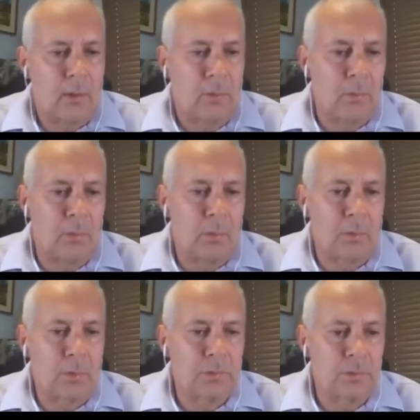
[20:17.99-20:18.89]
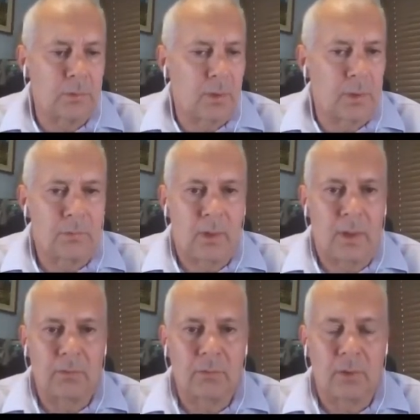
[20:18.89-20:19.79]
on their boards, a great
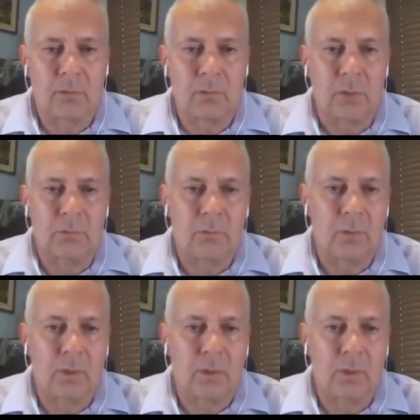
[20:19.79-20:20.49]
asset to us.